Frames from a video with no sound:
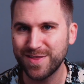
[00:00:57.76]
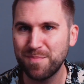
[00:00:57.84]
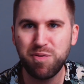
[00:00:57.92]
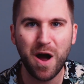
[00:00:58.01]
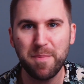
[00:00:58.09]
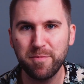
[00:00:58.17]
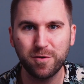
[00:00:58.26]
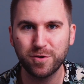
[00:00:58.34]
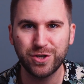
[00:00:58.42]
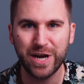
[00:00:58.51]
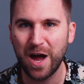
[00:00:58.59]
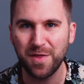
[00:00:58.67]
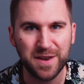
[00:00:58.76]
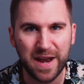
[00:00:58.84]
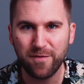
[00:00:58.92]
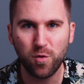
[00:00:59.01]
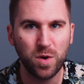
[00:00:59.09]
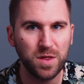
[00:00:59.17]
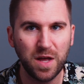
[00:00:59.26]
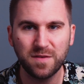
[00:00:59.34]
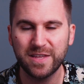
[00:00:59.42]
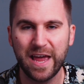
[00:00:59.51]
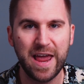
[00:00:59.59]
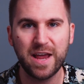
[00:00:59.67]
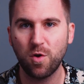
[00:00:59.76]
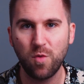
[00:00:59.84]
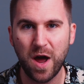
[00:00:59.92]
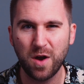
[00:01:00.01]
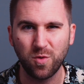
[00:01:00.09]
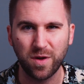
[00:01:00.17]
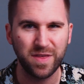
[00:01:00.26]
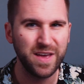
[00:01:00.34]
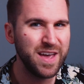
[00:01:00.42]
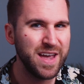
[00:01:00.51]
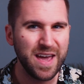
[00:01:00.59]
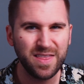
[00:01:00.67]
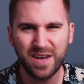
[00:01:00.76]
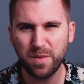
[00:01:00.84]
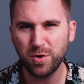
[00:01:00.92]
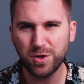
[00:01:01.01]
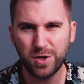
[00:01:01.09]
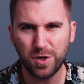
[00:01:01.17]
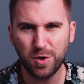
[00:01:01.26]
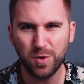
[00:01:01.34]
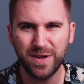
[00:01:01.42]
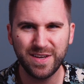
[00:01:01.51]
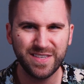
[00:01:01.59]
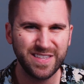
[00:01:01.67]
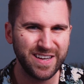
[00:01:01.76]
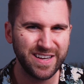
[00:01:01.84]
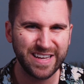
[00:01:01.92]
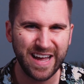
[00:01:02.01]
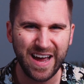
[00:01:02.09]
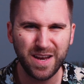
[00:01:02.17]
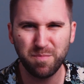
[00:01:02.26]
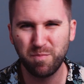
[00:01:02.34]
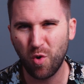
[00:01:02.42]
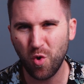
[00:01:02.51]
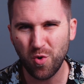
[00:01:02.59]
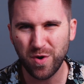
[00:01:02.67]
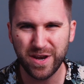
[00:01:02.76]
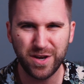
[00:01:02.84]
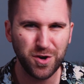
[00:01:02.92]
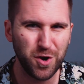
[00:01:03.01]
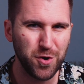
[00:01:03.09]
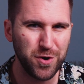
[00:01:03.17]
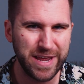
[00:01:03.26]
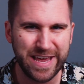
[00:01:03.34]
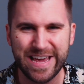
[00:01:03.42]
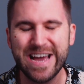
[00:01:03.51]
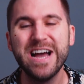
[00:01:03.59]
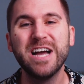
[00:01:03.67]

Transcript: the popular child that everyone loves to hang around with. And then number two is the kind of boring, nerdy,